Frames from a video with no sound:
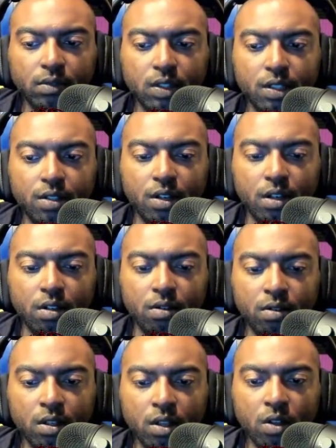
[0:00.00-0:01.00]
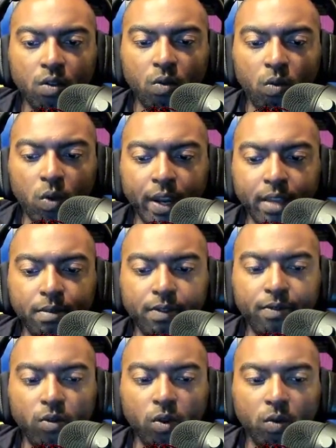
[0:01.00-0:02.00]
So way
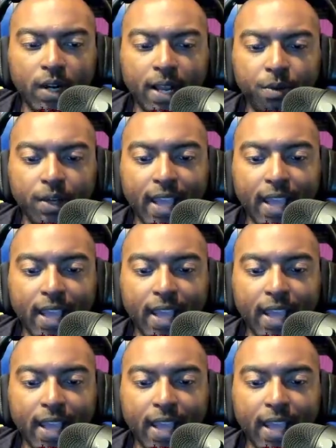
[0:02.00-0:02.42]
before what I would